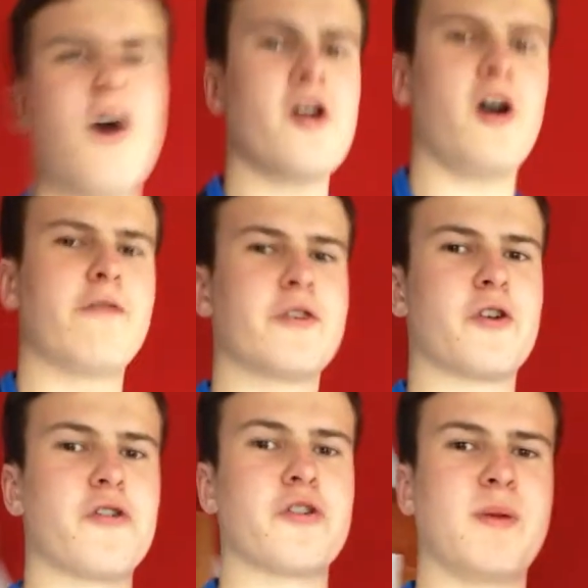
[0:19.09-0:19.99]
I have
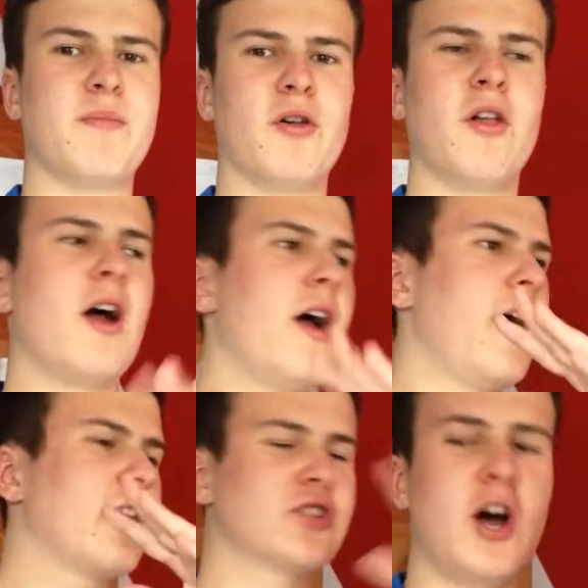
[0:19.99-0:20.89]
returned, people.
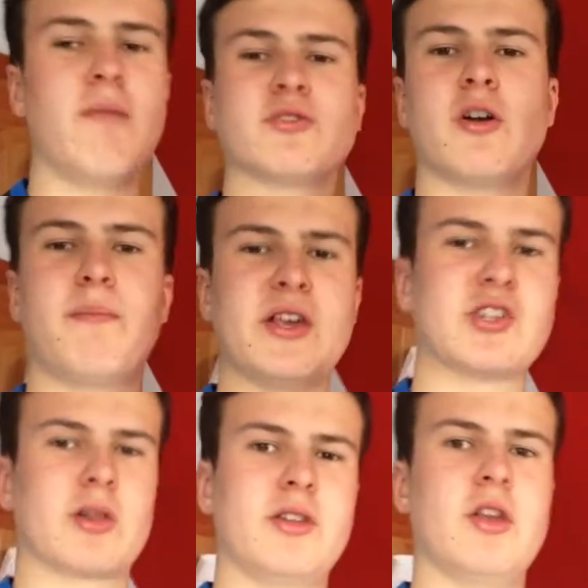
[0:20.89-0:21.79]
Exams are
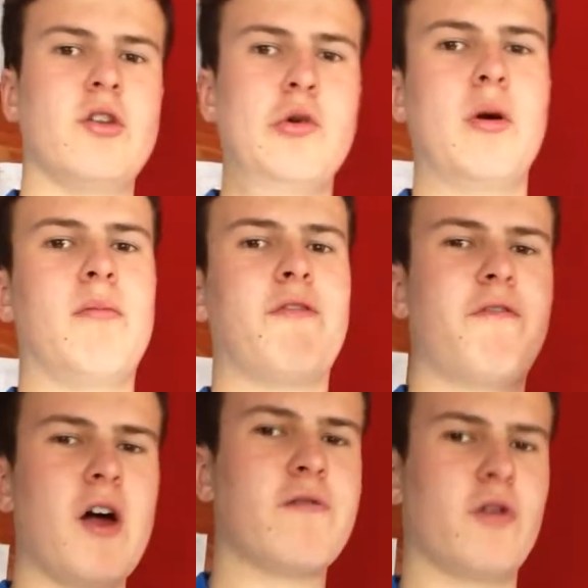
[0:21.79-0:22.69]
basically done now. I'm
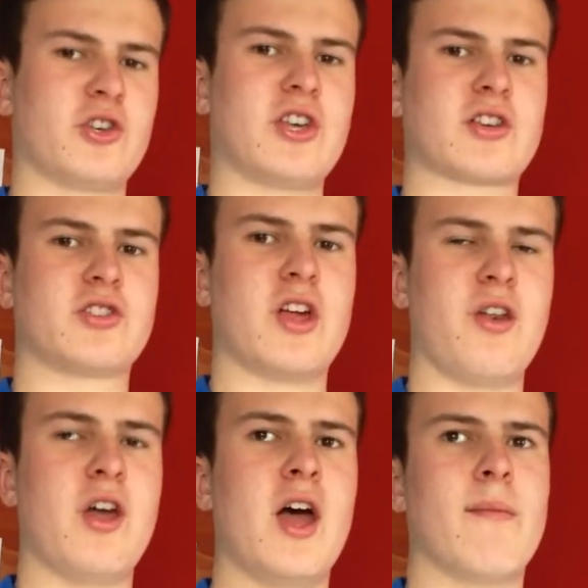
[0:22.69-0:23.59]
5 out of 6
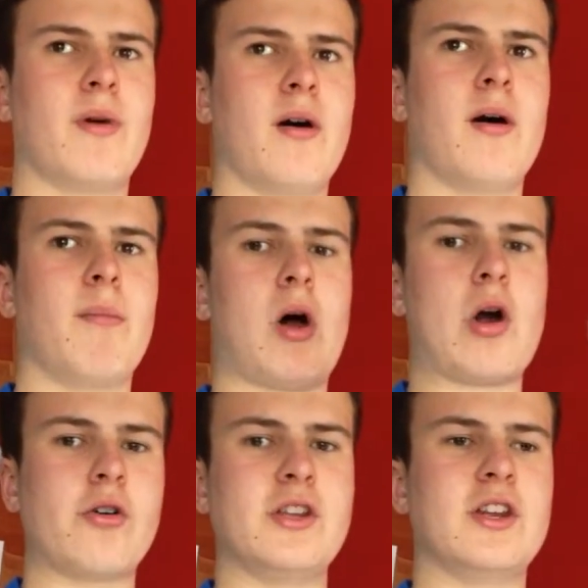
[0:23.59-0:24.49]
done, but my
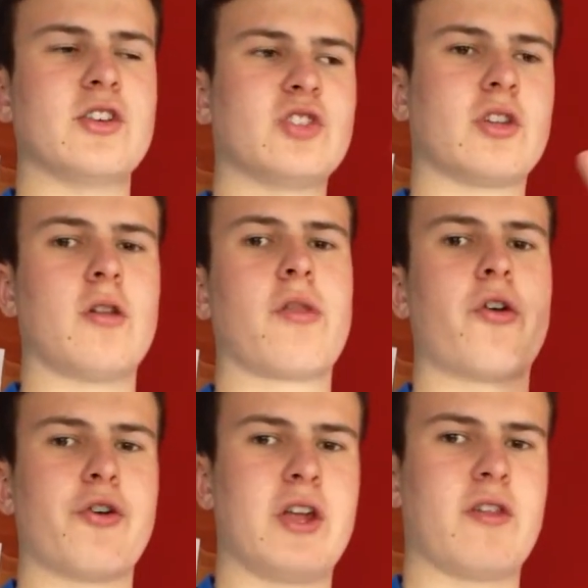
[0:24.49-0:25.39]
RTN isn't until
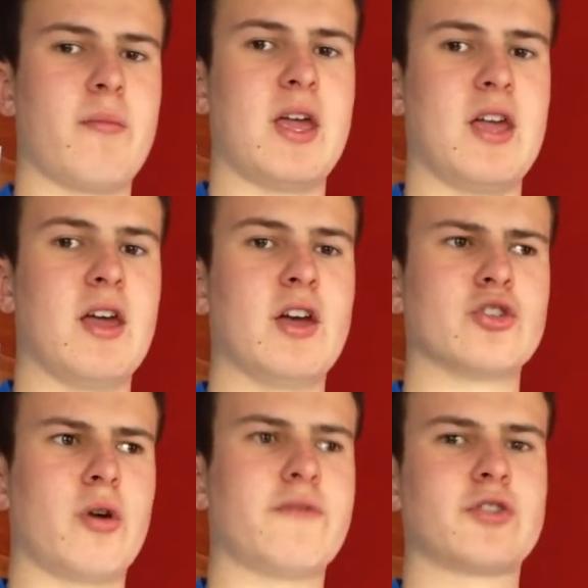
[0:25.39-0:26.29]
the 30th of May,
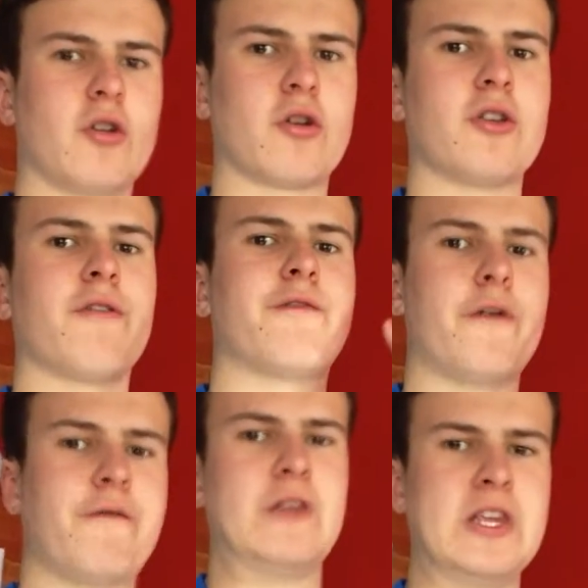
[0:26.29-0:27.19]
so I've still got
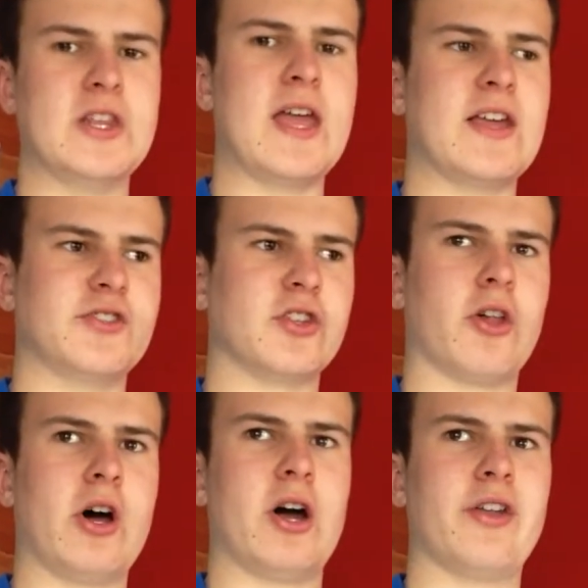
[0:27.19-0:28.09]
15 days
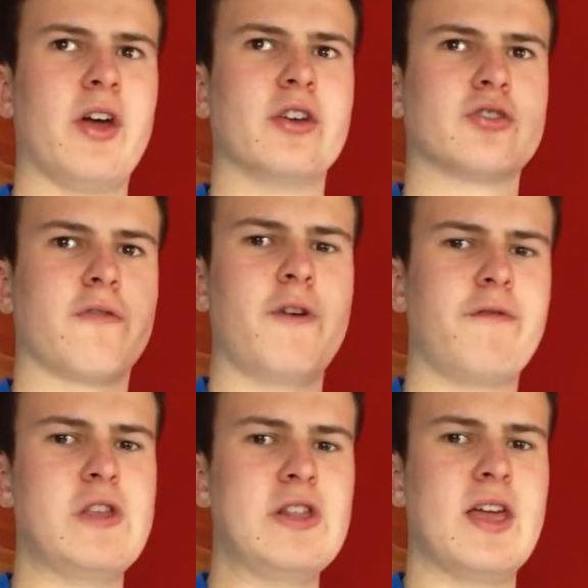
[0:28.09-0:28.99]
until that. So
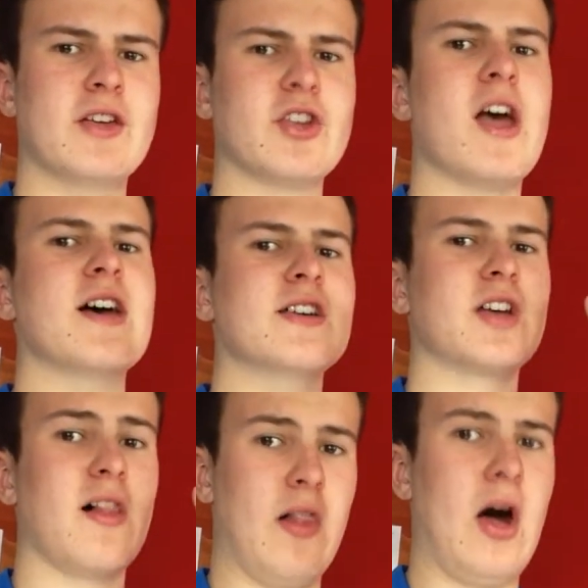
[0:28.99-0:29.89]
15 days
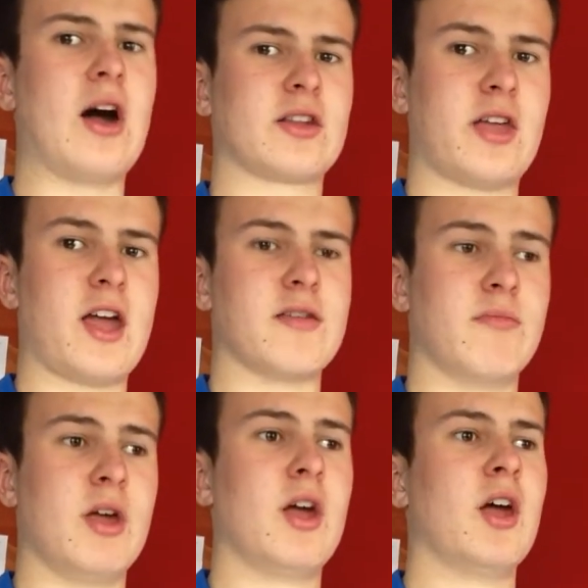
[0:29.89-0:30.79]
is a long
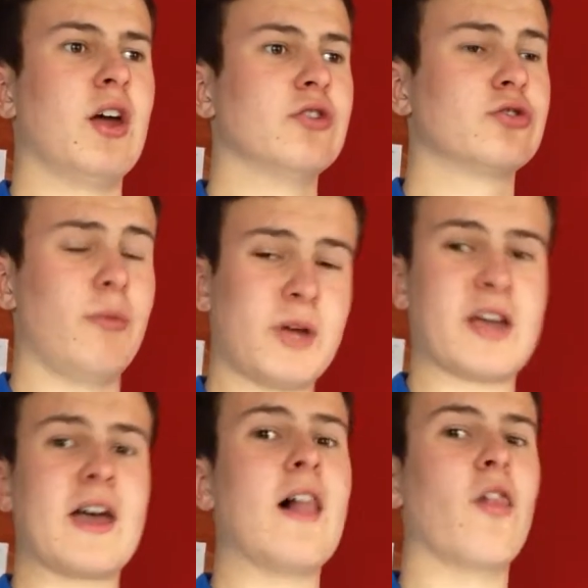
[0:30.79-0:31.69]
time. So I'm
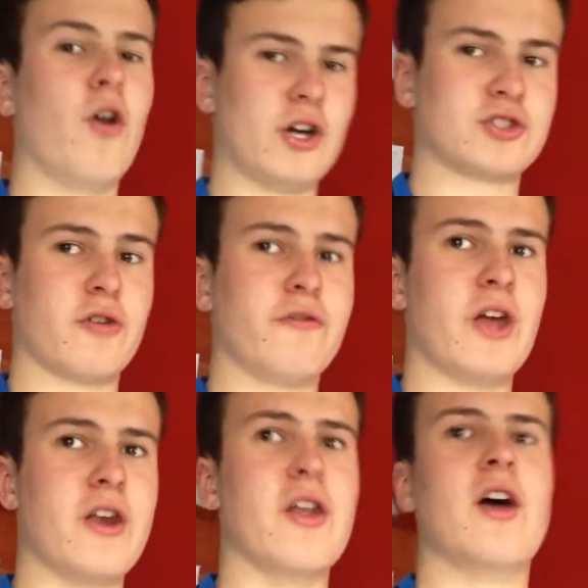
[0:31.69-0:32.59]
going to get a lot of stuff
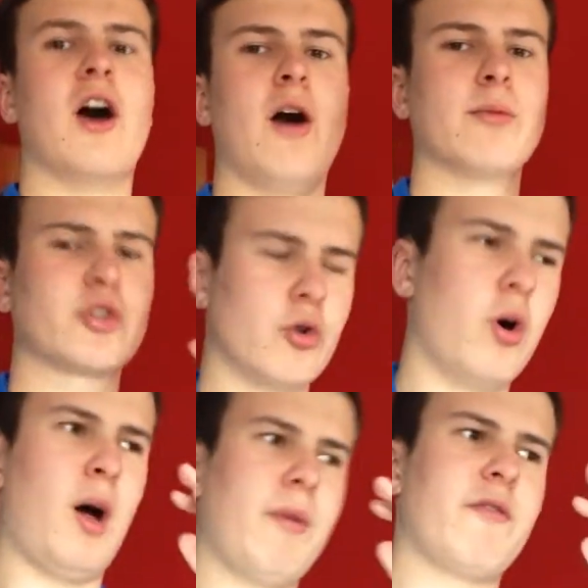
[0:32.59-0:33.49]
done. I'm
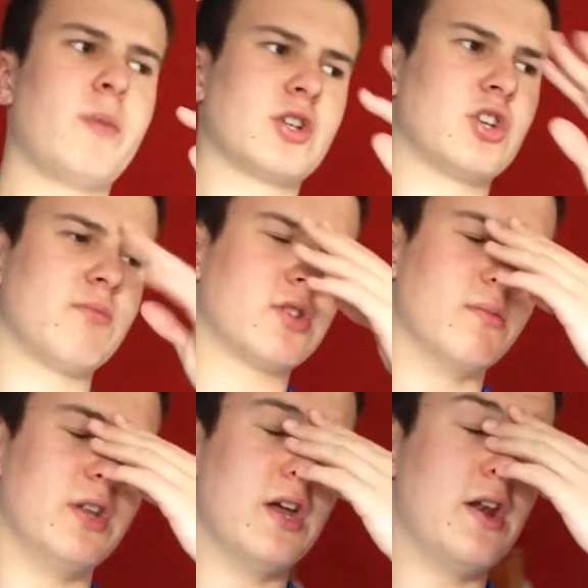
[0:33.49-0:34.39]
so happy for my exams
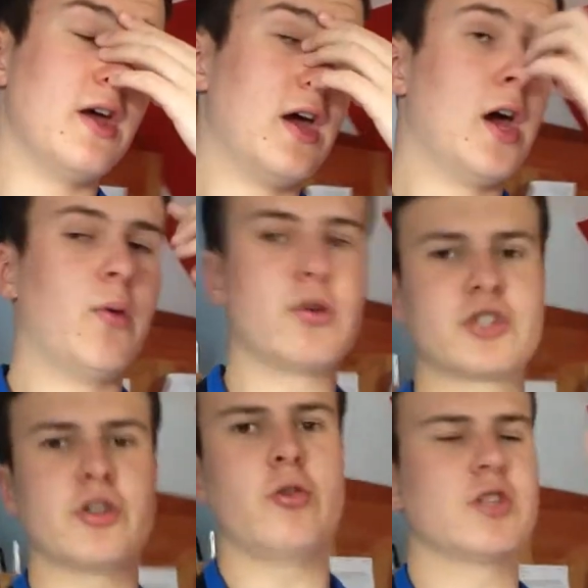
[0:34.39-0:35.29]
to be done. We'll
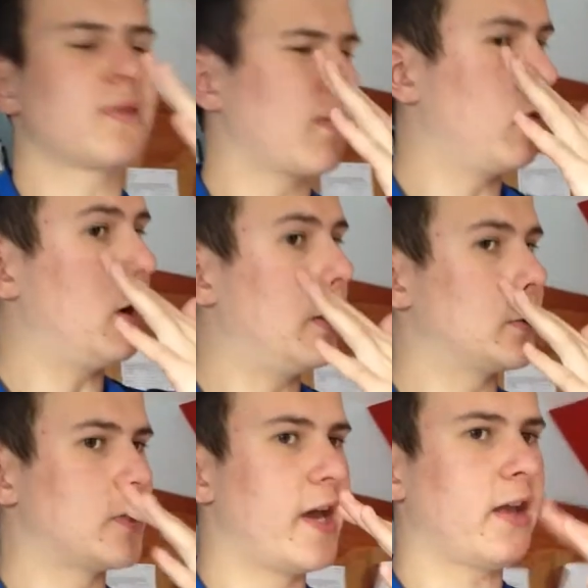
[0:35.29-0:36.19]
sit down and speak about that in
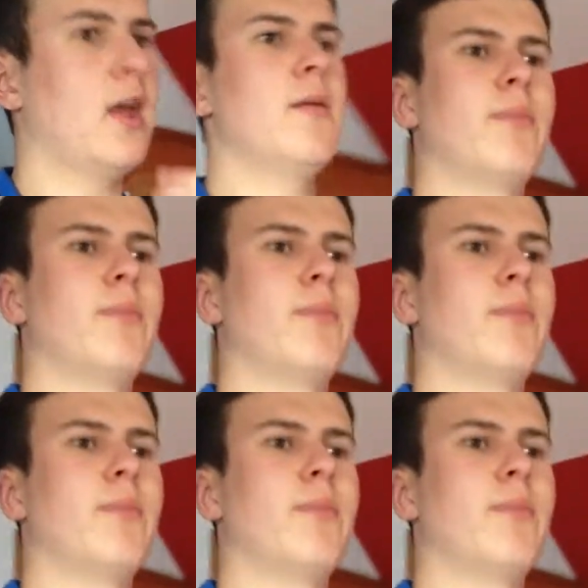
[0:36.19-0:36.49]
a sec.